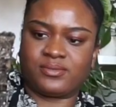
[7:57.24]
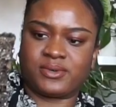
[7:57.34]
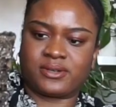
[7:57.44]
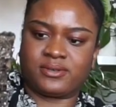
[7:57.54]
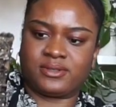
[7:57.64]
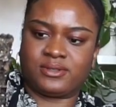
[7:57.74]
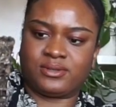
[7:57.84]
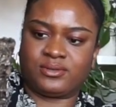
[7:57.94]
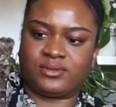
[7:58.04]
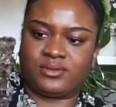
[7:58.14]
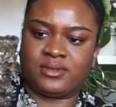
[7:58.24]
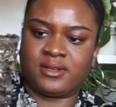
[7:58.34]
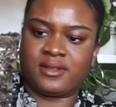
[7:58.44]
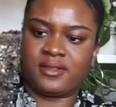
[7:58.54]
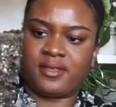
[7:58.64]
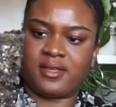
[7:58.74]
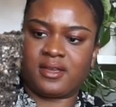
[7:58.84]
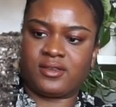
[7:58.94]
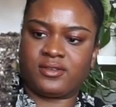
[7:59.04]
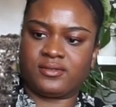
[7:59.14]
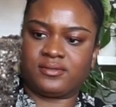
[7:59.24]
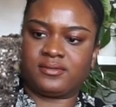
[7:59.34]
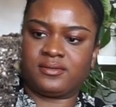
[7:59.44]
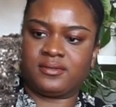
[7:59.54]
we're going to thank you,